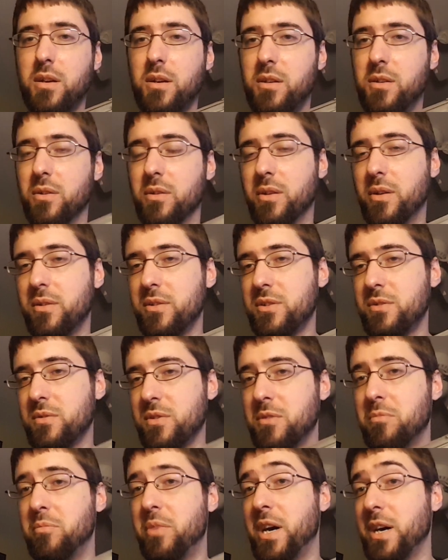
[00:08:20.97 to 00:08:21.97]
You'll notice with
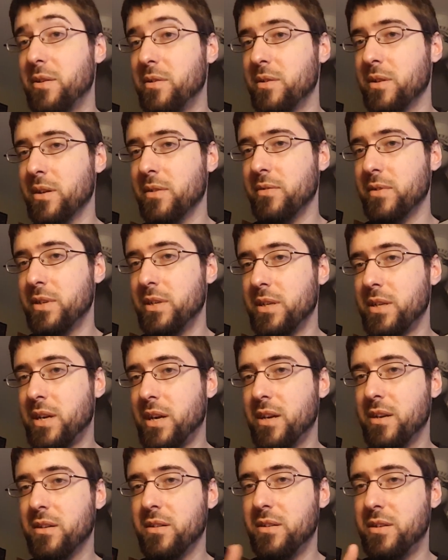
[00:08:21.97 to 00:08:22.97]
the battery level
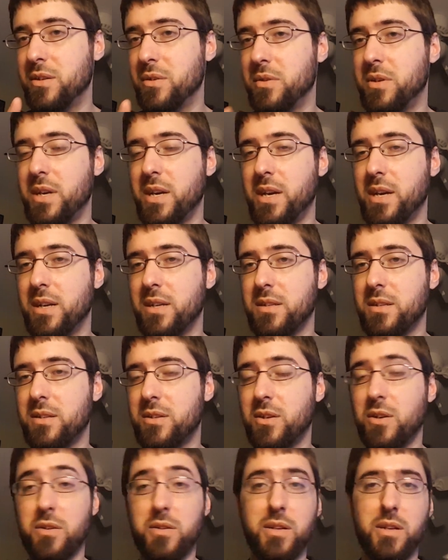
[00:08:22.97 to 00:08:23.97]
indicator, you can't
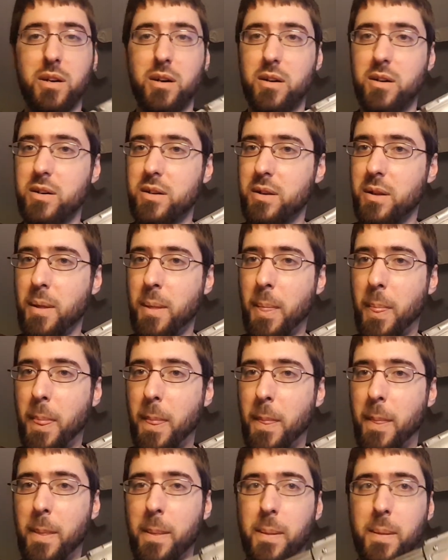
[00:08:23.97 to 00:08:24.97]
turn it on.
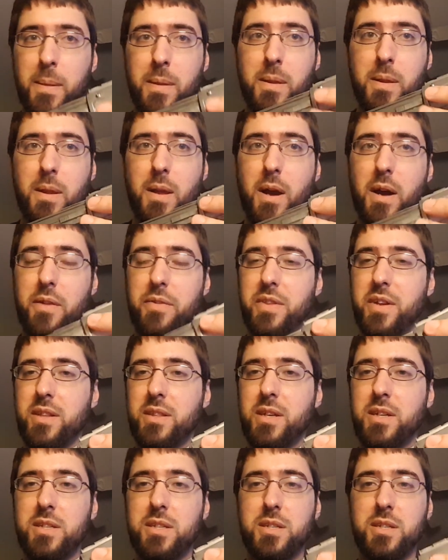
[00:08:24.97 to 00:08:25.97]
I think
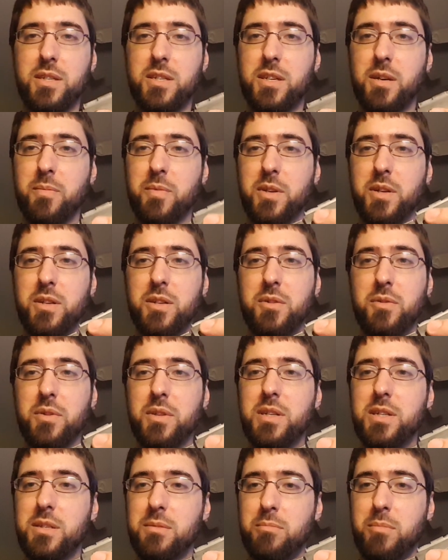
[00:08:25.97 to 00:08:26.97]
that's just something to do with
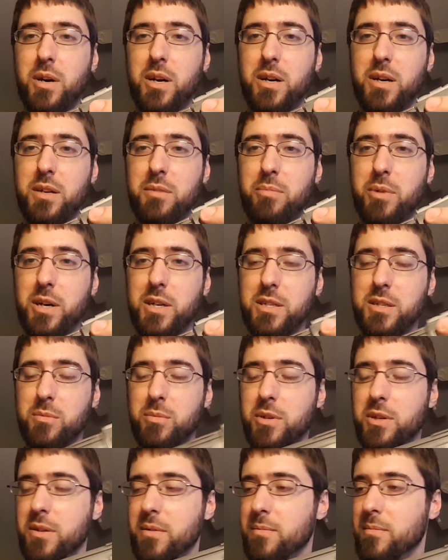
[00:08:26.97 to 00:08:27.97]
his mod,
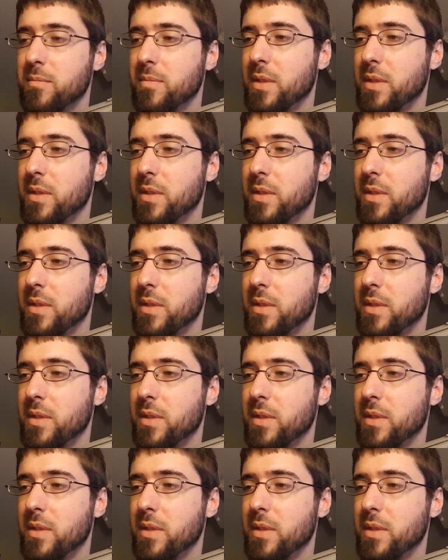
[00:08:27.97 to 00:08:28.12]
possibly.